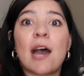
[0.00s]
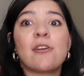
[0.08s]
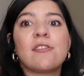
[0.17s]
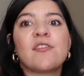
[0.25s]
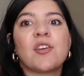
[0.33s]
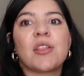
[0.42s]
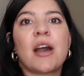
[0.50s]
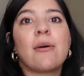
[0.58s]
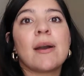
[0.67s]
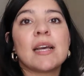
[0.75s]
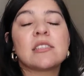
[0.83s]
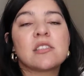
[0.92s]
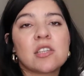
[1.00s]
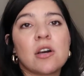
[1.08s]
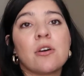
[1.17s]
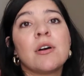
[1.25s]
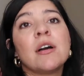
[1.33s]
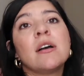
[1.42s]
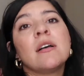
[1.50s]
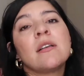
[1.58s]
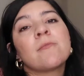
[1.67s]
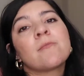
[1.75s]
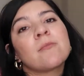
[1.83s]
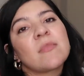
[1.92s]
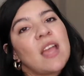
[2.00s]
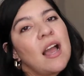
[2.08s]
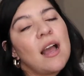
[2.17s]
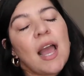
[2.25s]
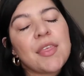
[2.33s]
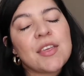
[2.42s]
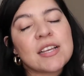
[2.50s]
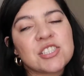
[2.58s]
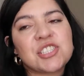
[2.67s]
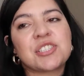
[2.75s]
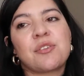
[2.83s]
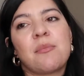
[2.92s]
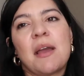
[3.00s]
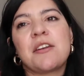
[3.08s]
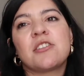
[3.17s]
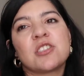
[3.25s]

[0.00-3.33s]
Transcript: I don't feel that way. So I think just a reminder,